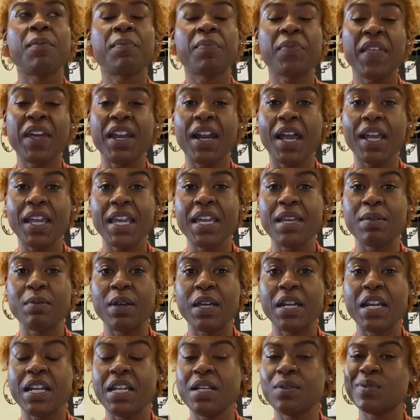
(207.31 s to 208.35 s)
Then I came
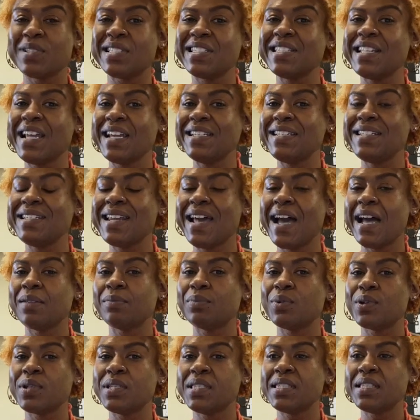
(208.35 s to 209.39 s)
in and it was
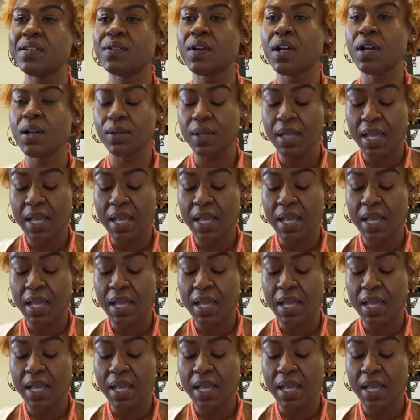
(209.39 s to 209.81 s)
99.0.